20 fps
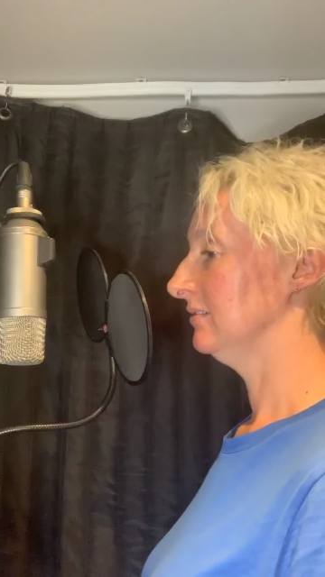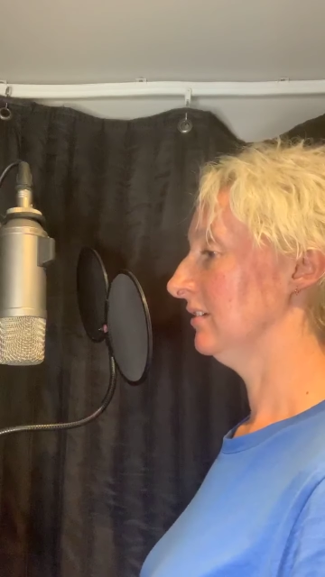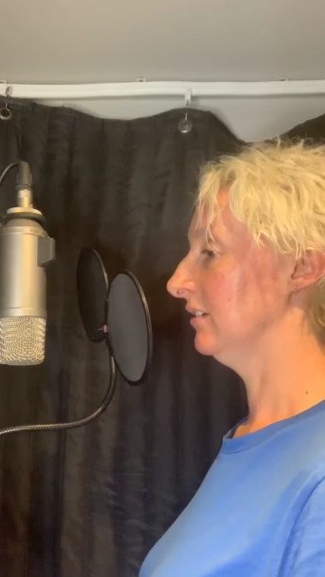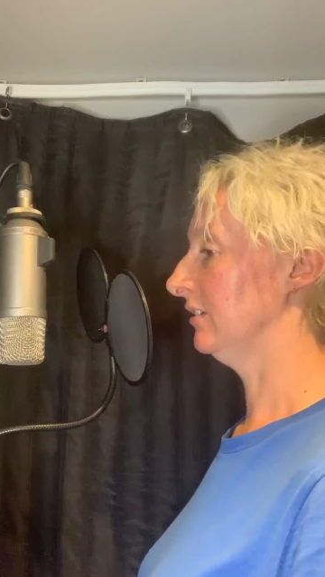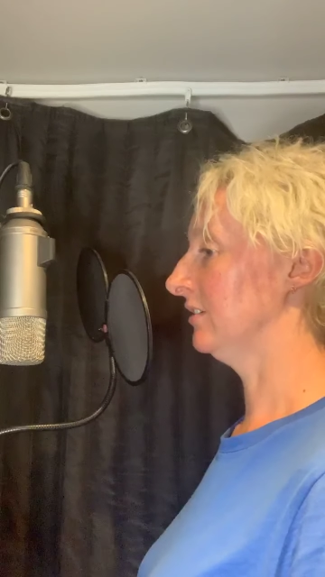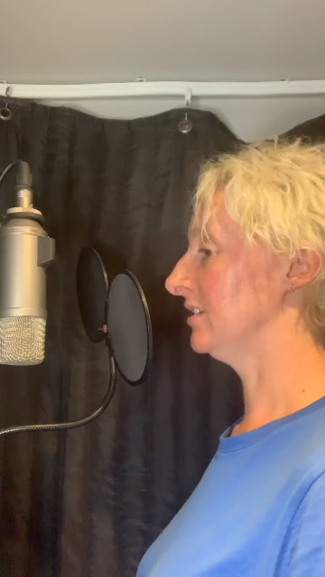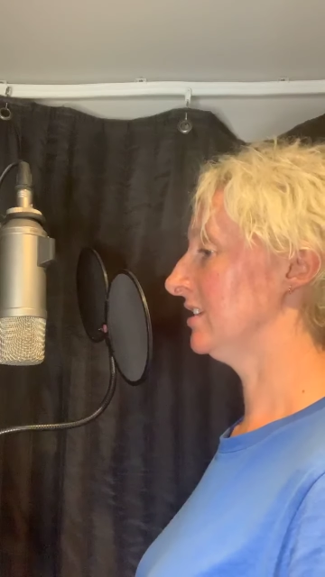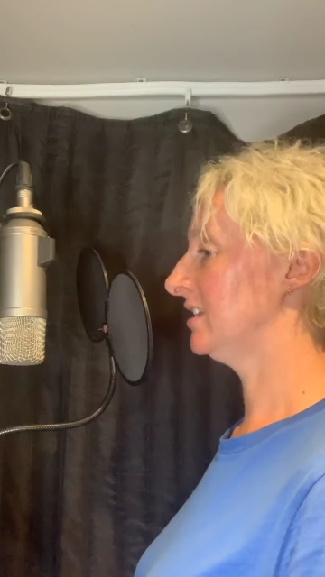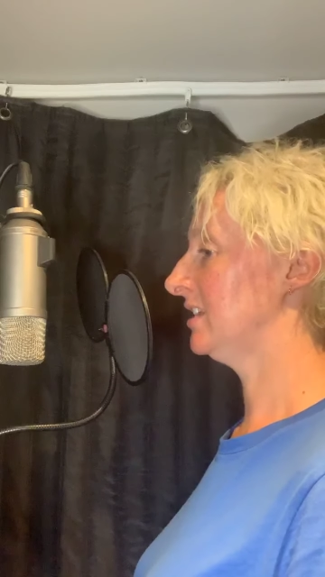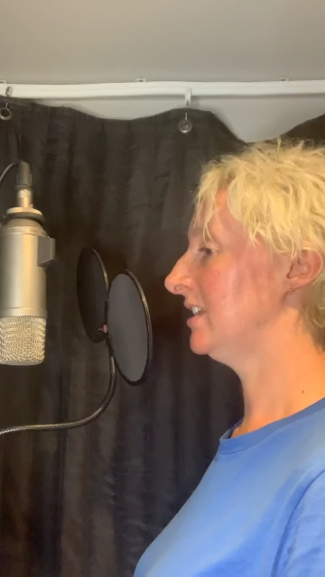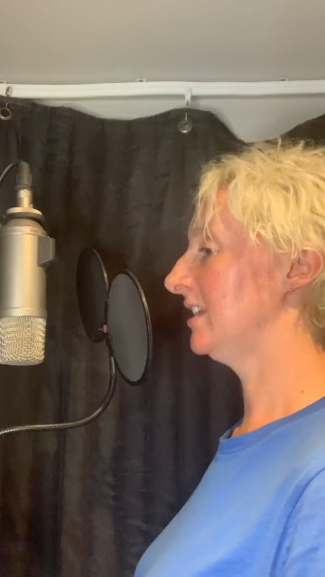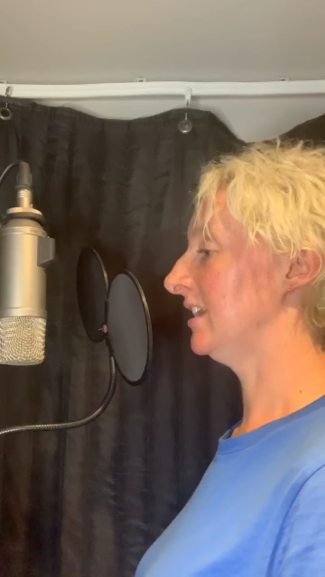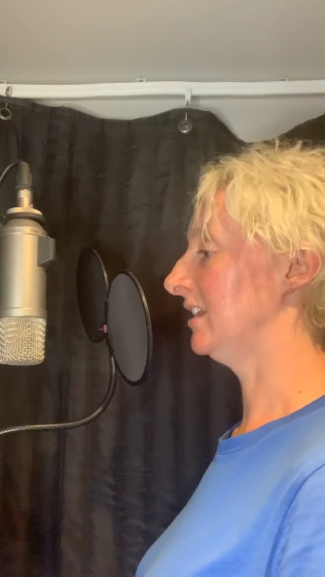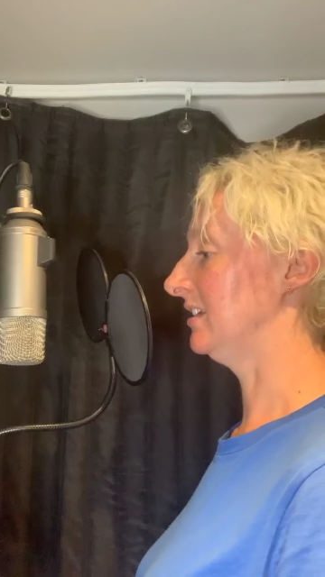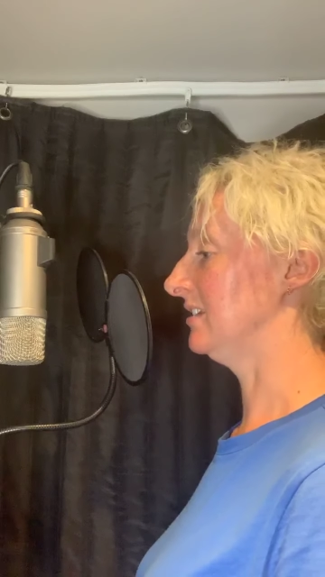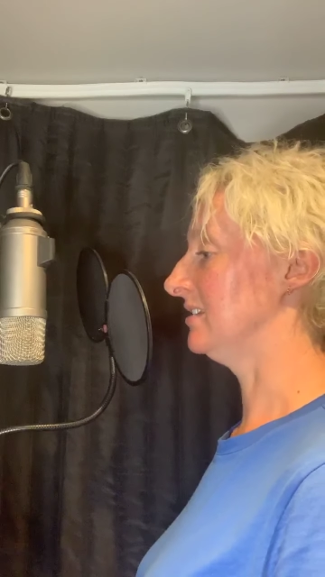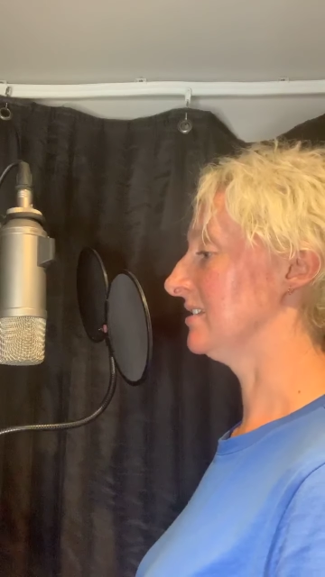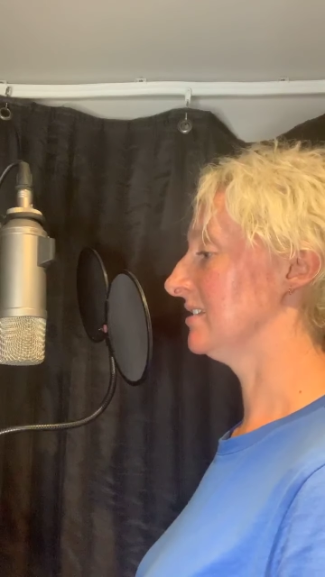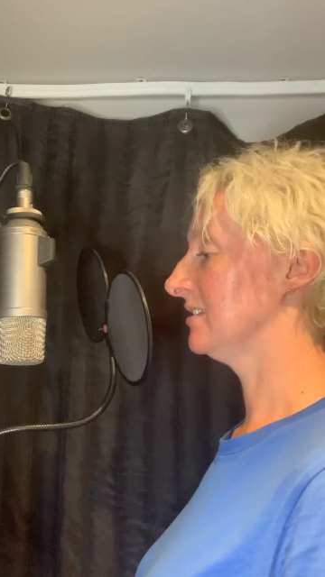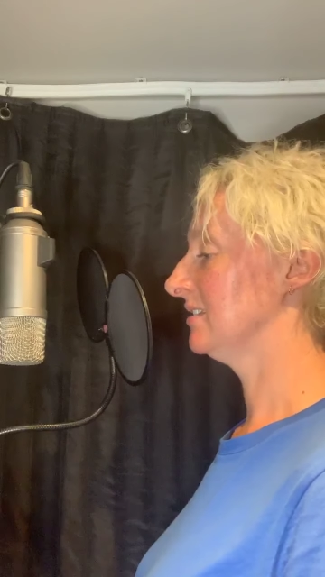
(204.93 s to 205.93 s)
under the
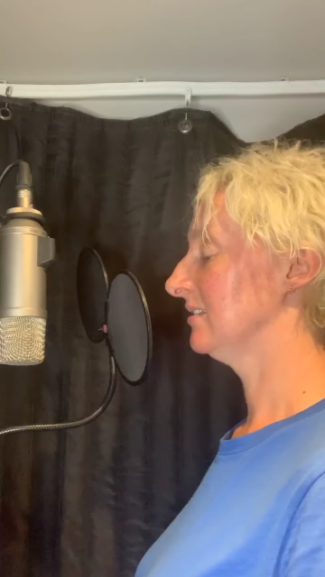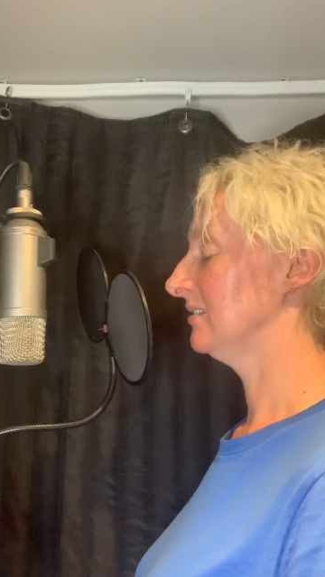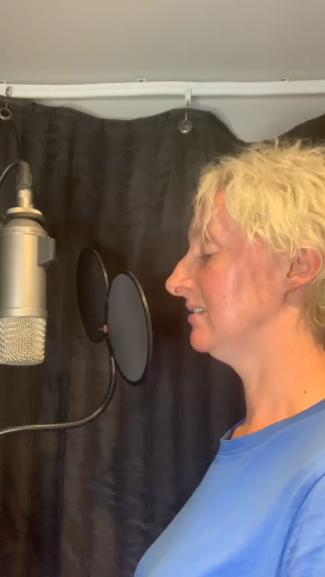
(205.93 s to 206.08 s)
knees